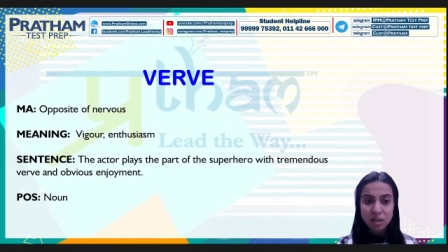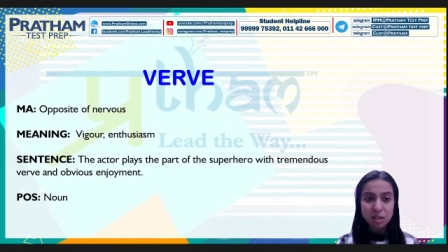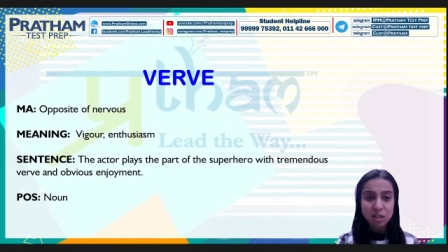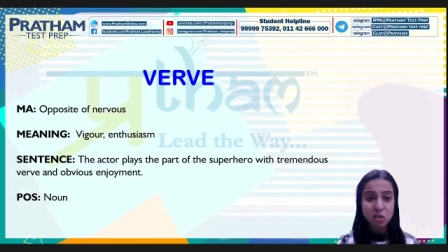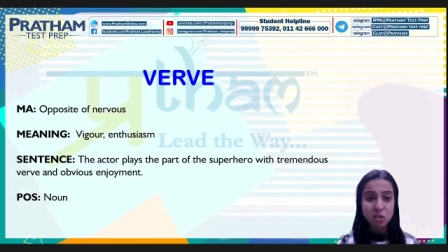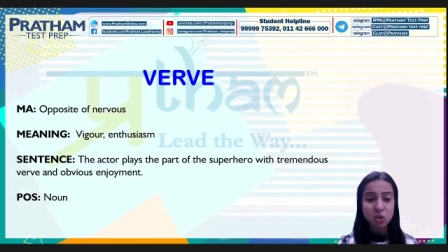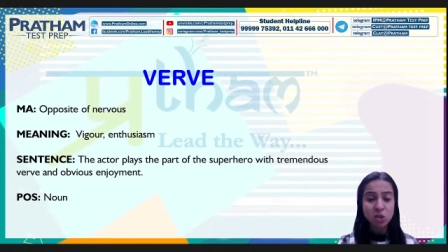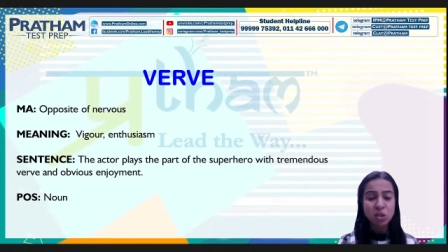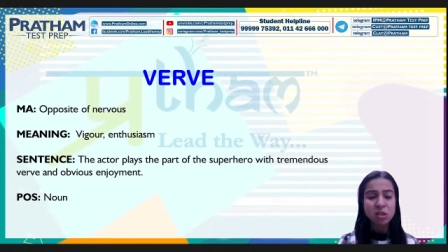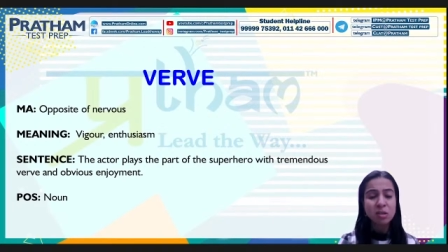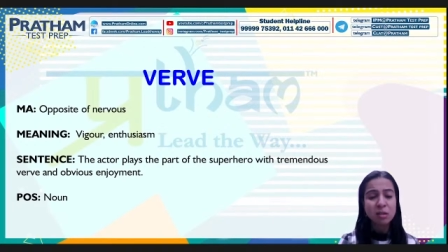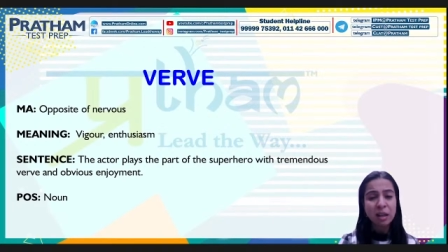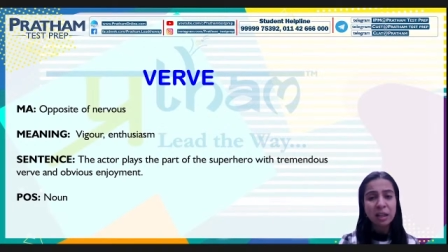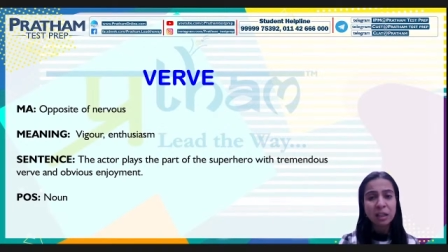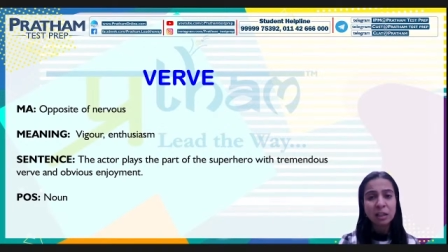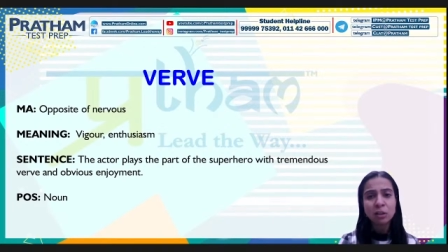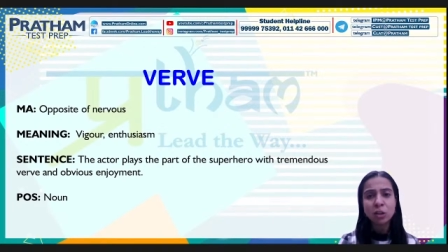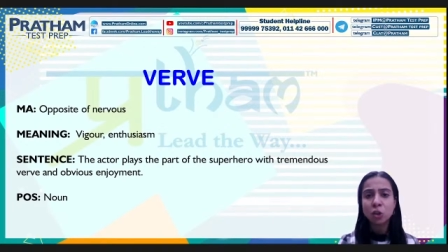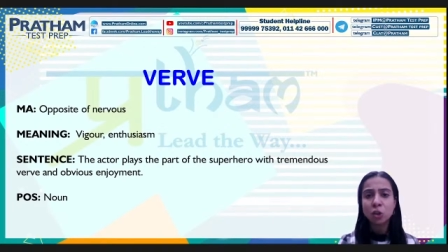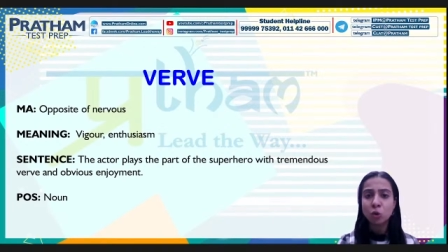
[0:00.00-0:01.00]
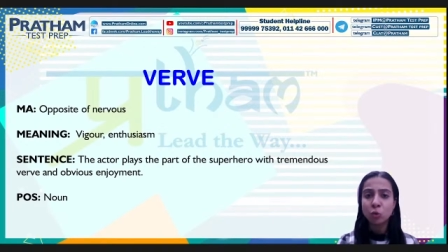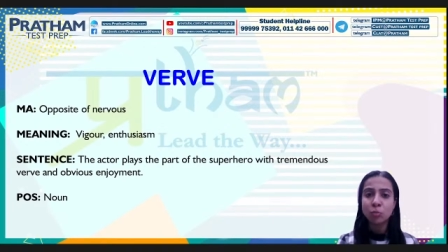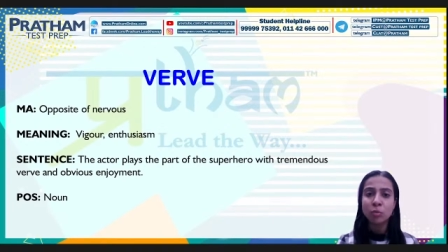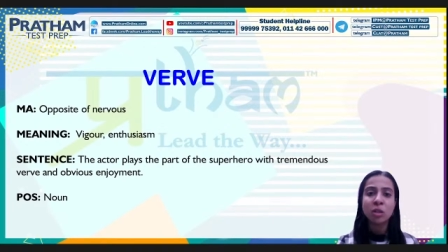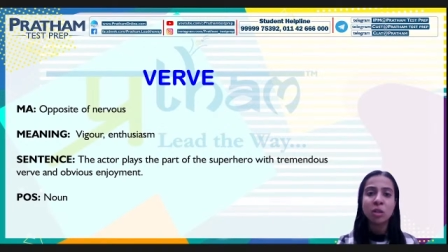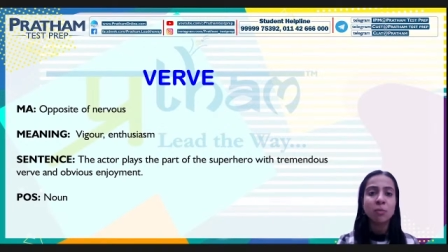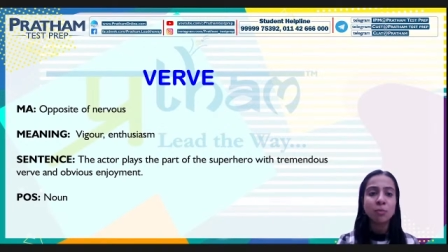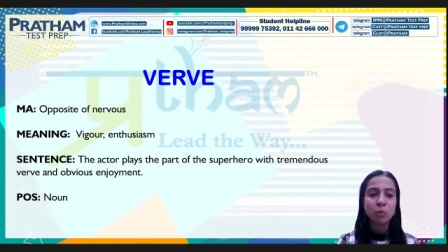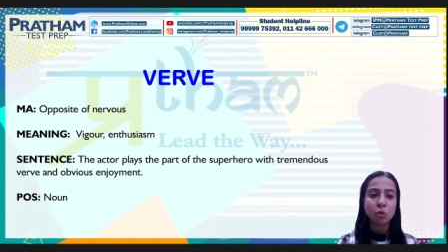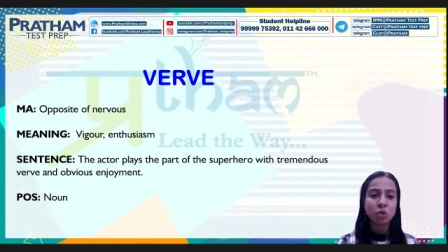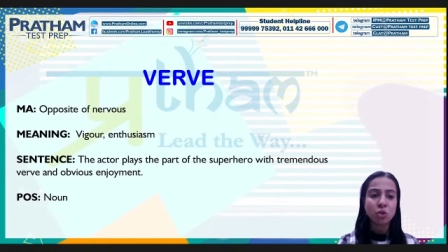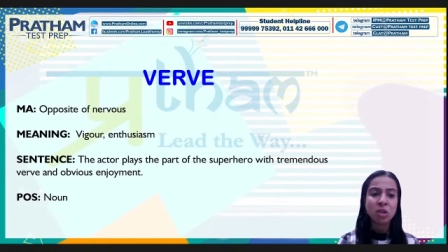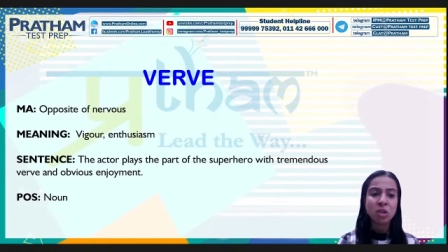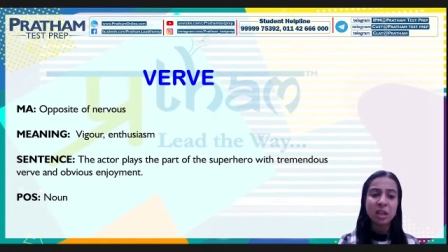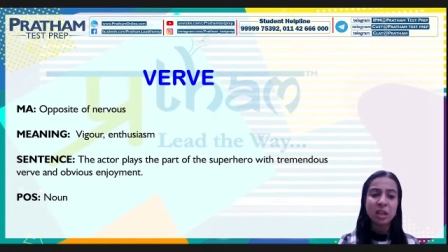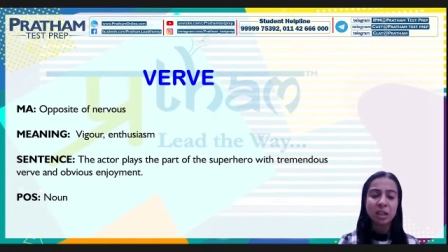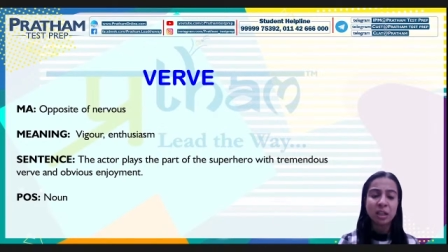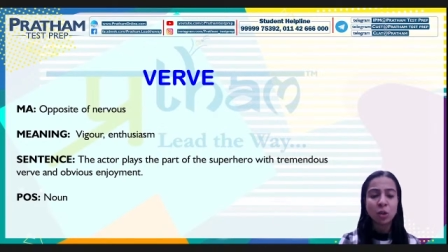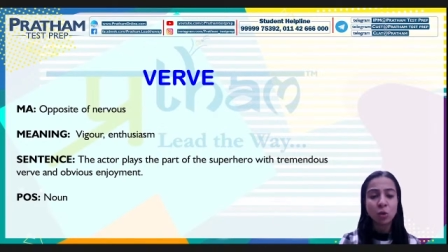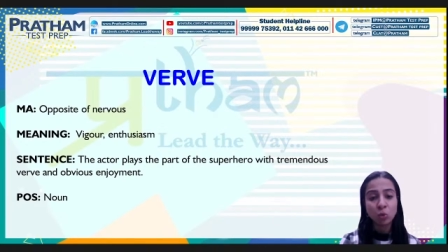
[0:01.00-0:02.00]
This is just like a human emotion
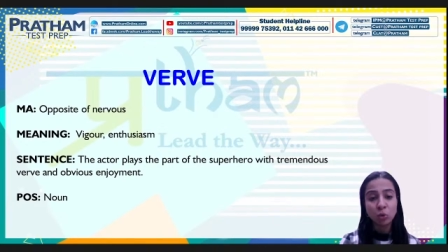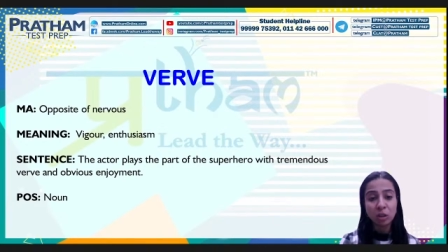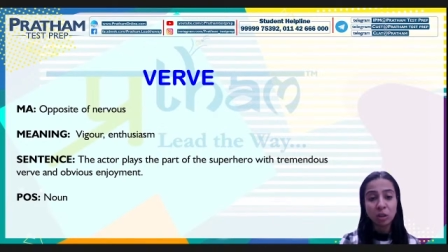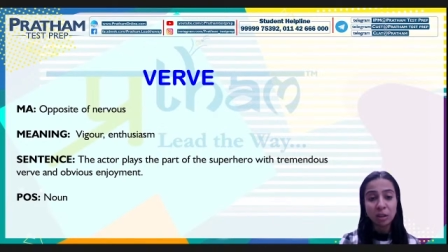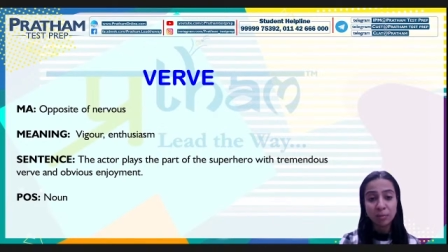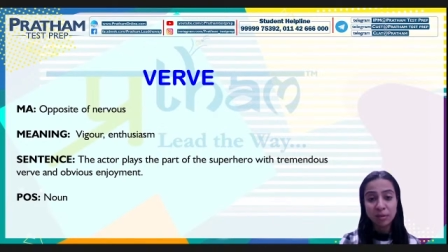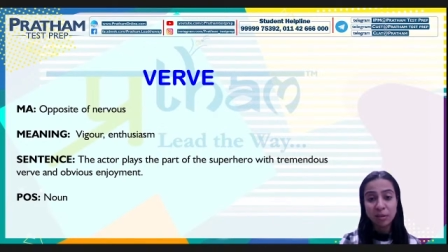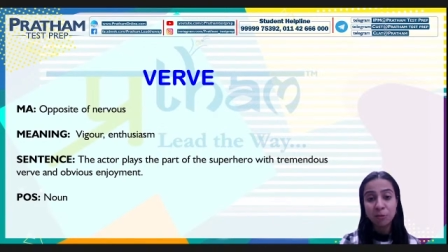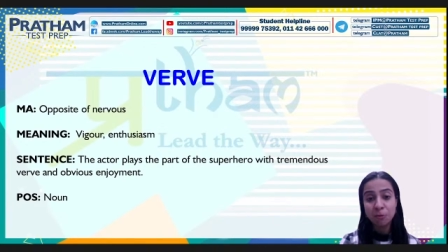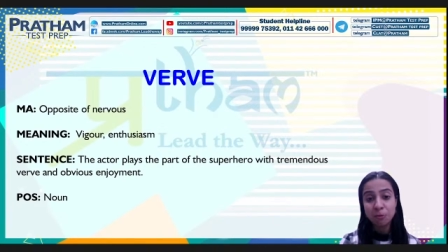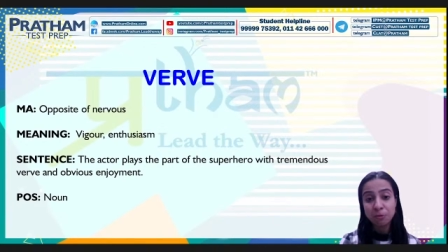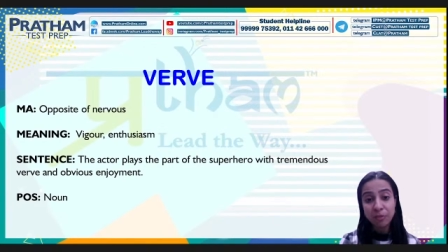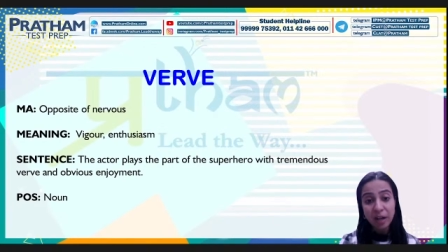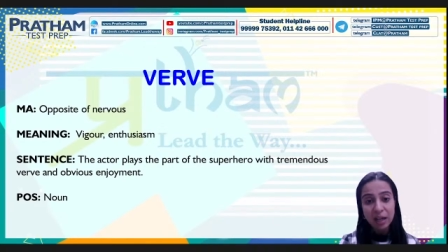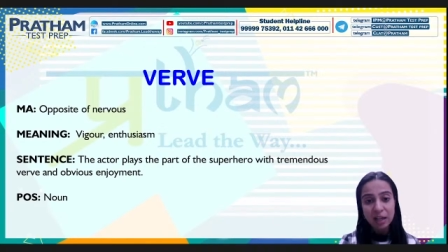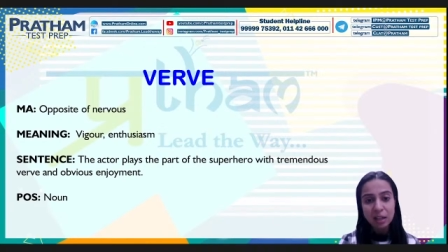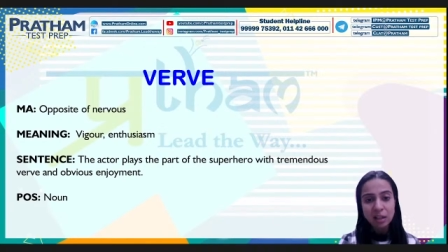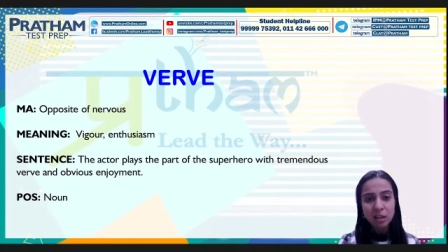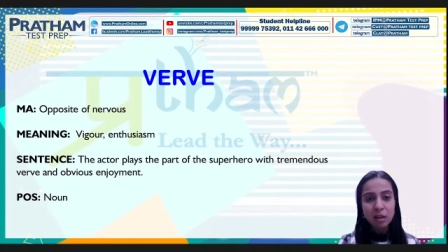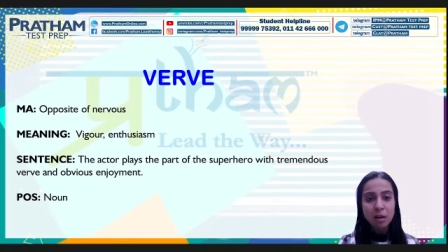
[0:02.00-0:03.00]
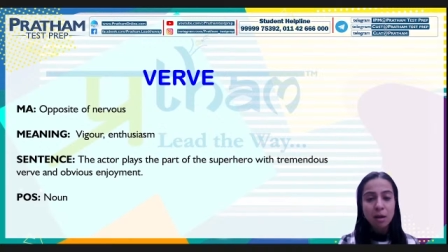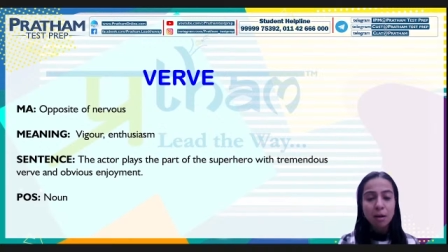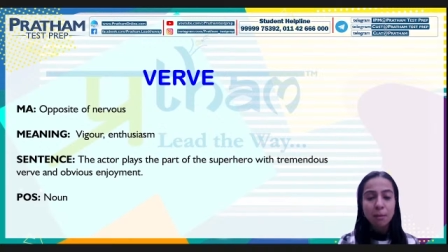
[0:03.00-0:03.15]
that can only be felt